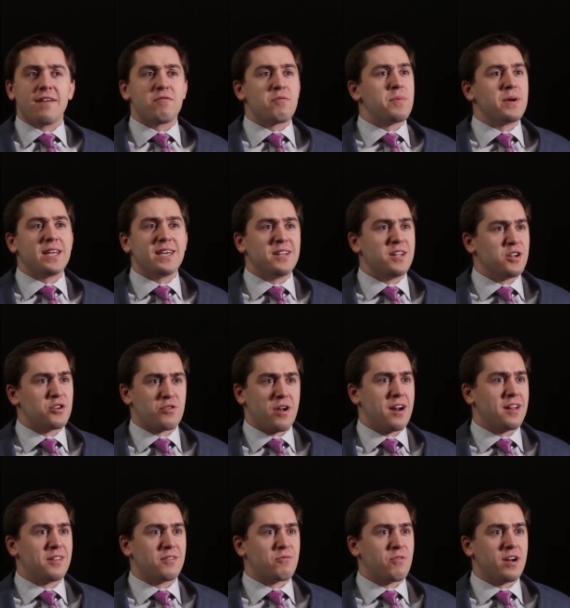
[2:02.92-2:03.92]
everybody an
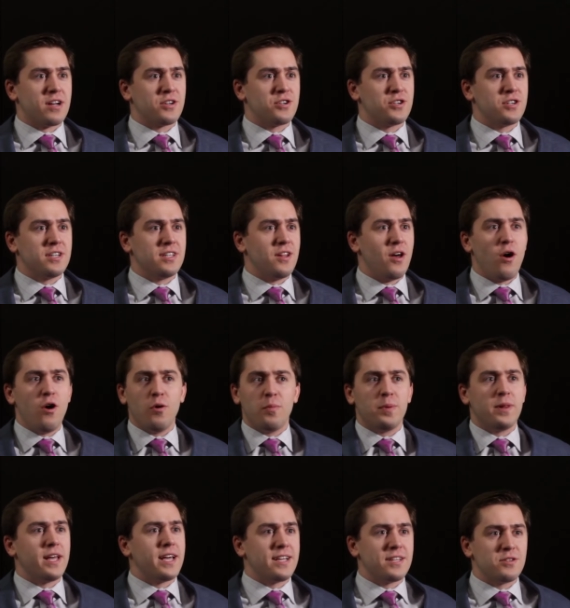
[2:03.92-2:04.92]
adrenaline rush in the whole
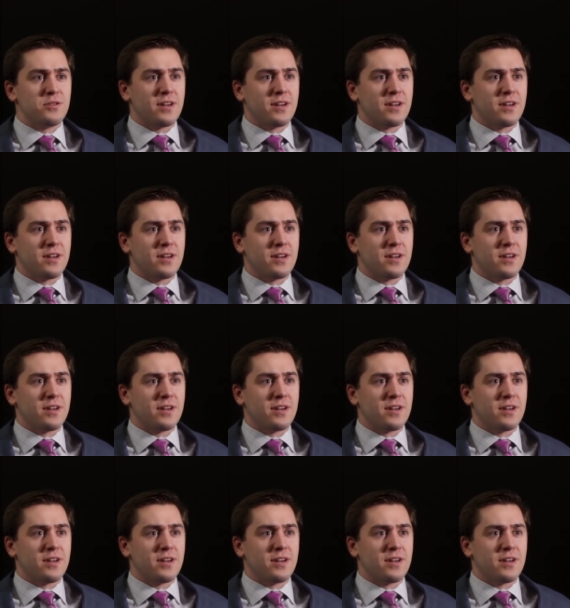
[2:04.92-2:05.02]
place.